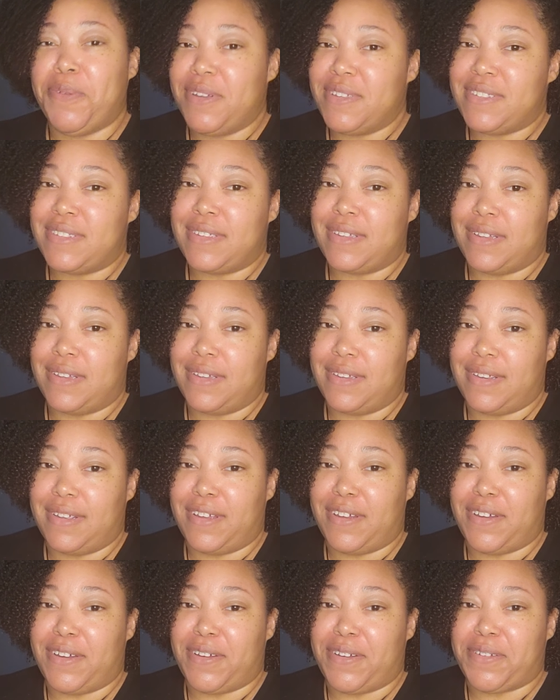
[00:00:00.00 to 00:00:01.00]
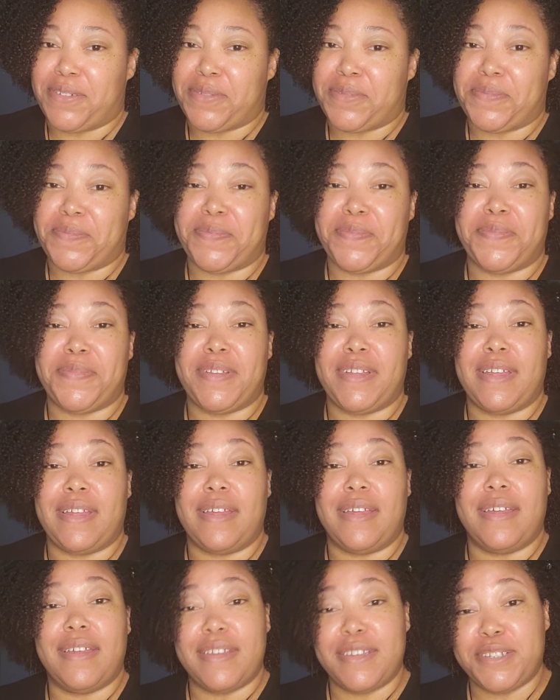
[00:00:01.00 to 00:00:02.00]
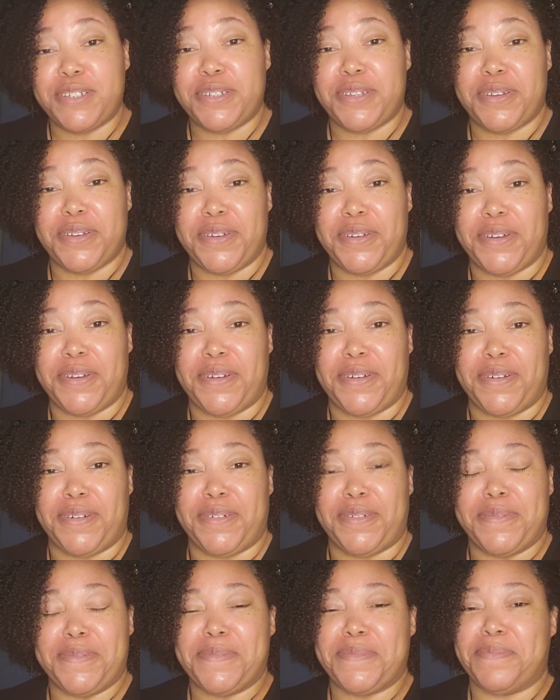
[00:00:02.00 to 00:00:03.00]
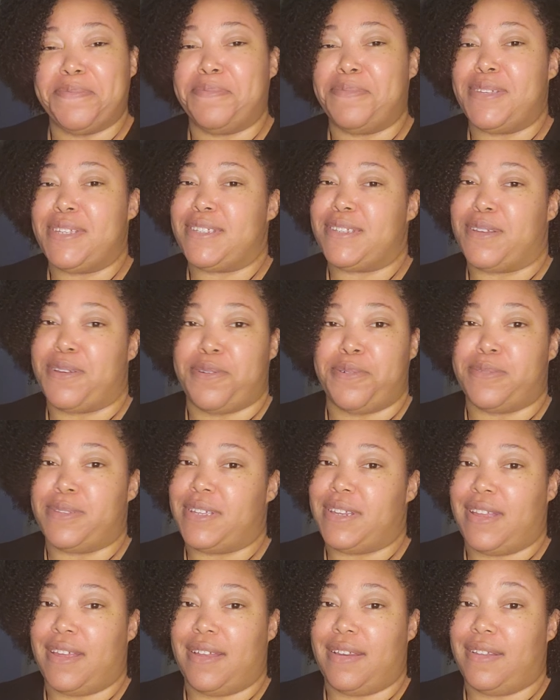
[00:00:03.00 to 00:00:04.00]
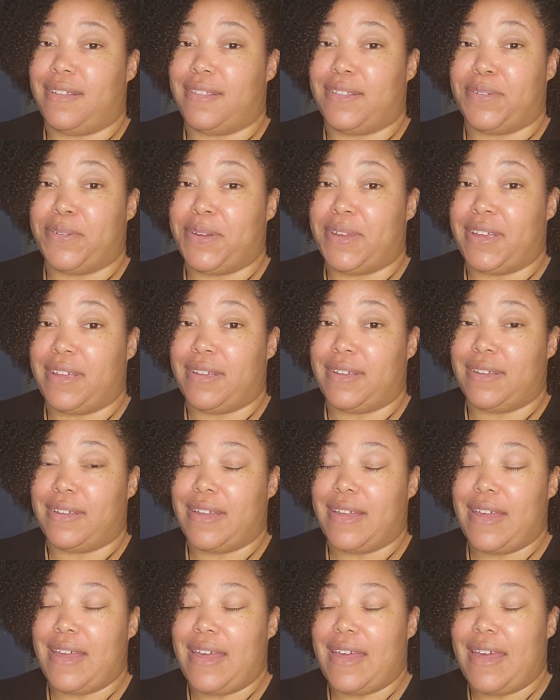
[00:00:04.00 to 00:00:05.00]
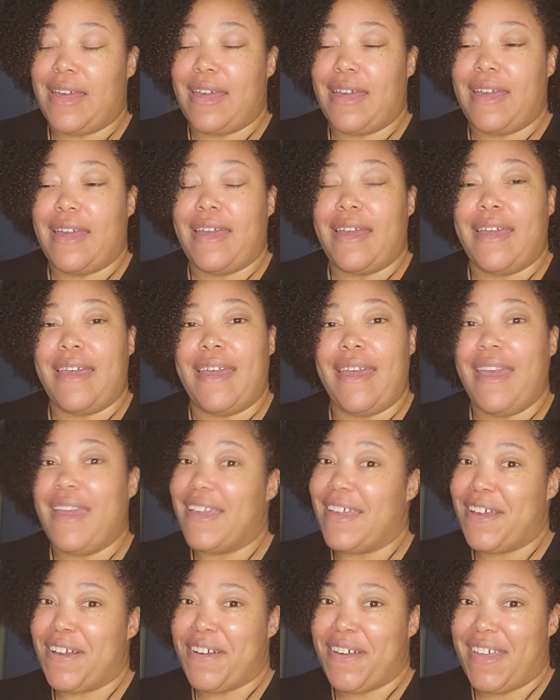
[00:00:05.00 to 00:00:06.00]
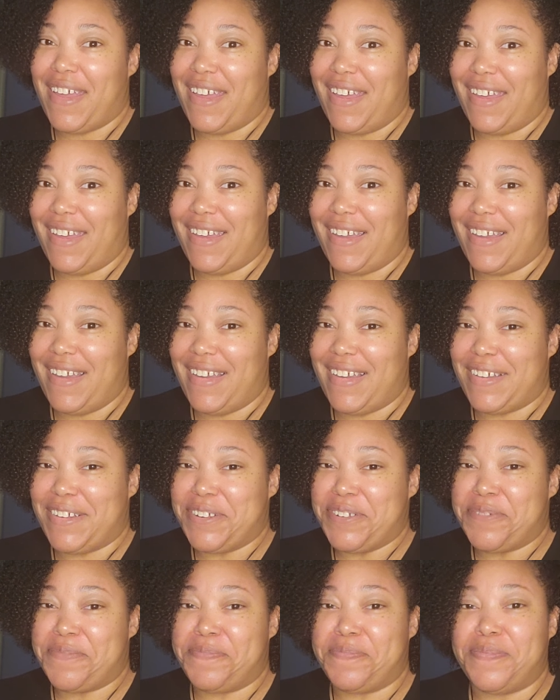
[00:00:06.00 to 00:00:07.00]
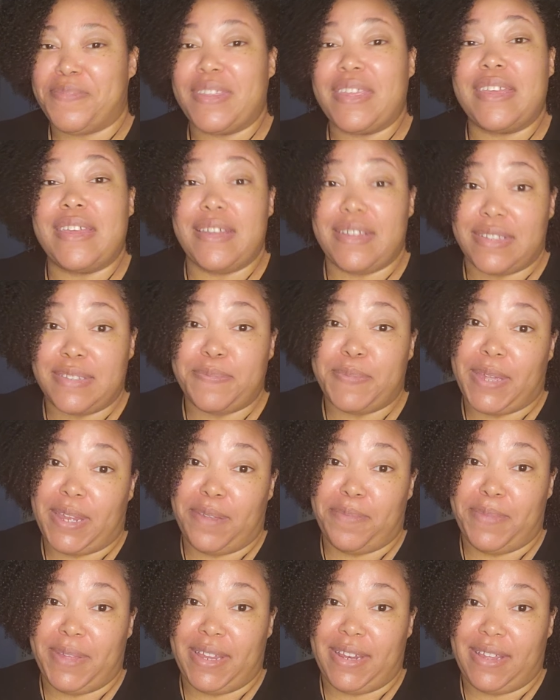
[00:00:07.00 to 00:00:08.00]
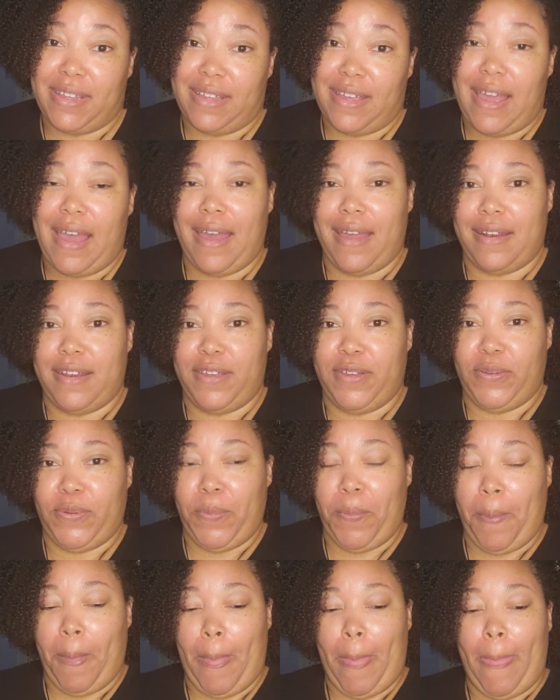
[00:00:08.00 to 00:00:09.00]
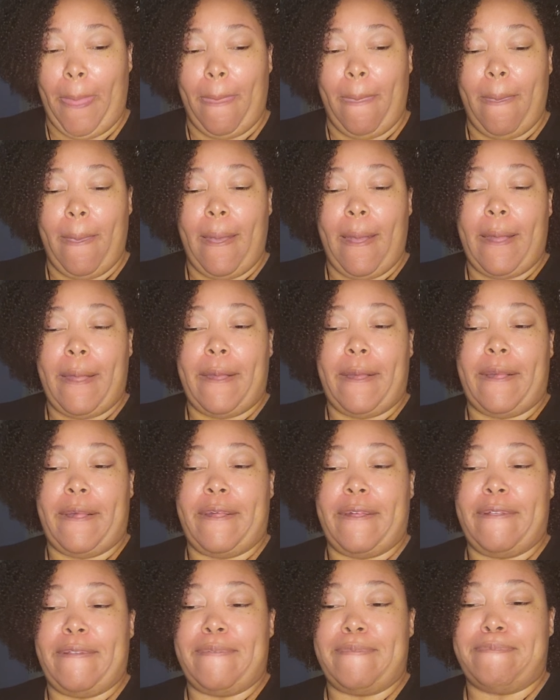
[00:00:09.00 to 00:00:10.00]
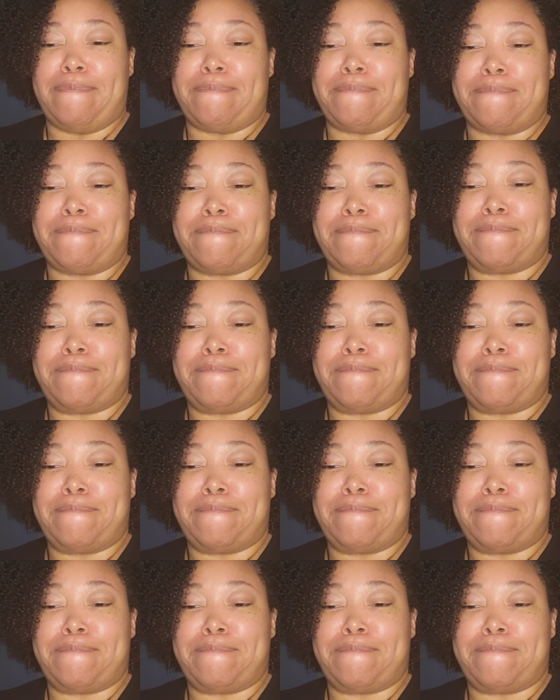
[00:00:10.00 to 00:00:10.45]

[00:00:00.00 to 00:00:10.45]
What's good, y'all? It's your girl, Miss Golden83. Hey, y'all, hey. It's been a minute, I know. Um,